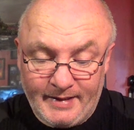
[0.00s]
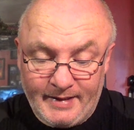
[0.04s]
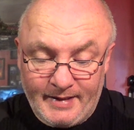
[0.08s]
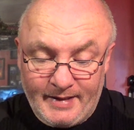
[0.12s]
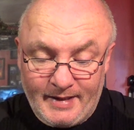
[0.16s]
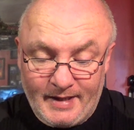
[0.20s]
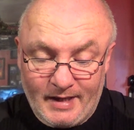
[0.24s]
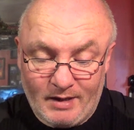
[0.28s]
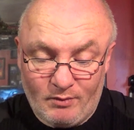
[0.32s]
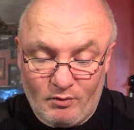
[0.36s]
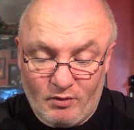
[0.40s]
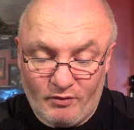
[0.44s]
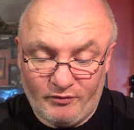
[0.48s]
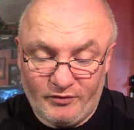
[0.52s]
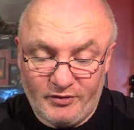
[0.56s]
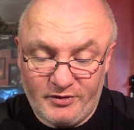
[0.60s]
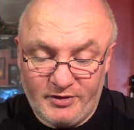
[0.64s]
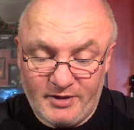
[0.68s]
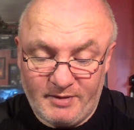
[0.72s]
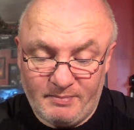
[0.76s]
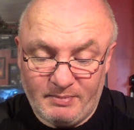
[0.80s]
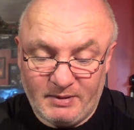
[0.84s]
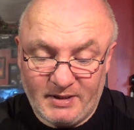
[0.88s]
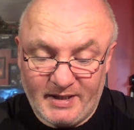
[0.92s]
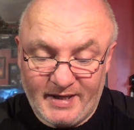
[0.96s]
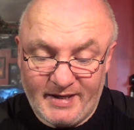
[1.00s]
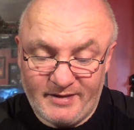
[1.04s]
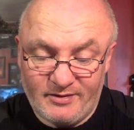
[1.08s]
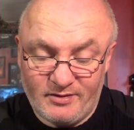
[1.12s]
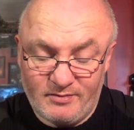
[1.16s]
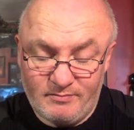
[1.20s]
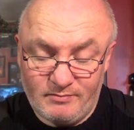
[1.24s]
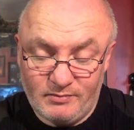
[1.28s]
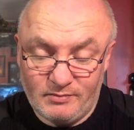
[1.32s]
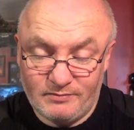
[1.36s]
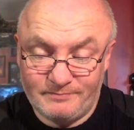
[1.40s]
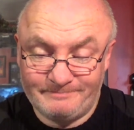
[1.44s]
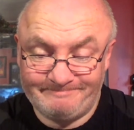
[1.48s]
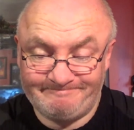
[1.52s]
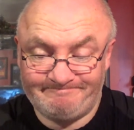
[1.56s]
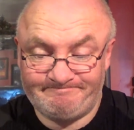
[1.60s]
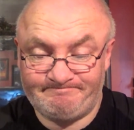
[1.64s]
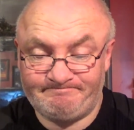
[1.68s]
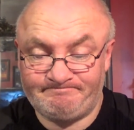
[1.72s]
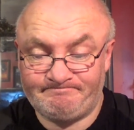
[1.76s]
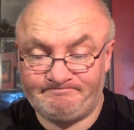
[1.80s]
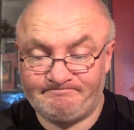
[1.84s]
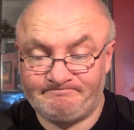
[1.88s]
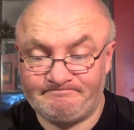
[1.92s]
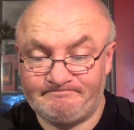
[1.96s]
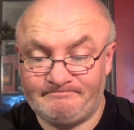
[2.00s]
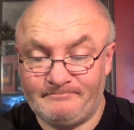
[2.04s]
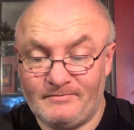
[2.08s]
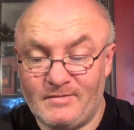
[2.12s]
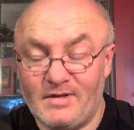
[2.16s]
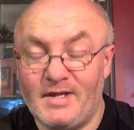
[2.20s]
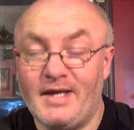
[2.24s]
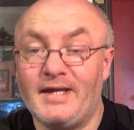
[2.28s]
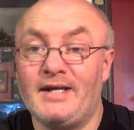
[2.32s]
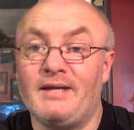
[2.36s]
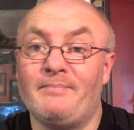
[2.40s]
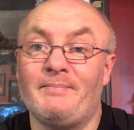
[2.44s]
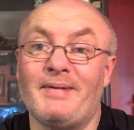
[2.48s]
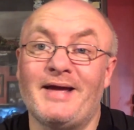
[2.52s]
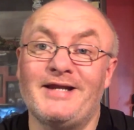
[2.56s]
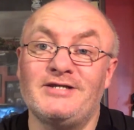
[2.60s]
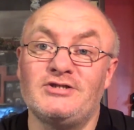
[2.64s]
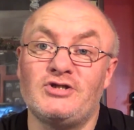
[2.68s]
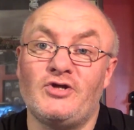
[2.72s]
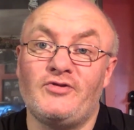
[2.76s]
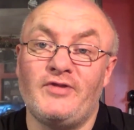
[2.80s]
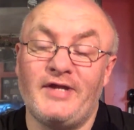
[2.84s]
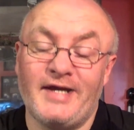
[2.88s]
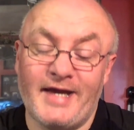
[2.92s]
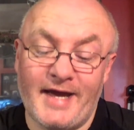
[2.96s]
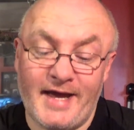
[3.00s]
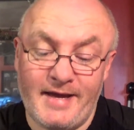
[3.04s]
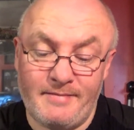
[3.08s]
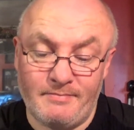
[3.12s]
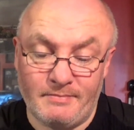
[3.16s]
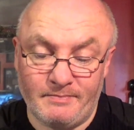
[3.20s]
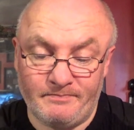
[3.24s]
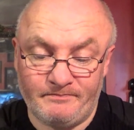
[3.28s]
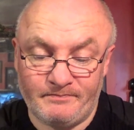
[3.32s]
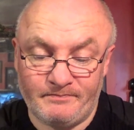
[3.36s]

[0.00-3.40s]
How often do you play them? It depends on the game.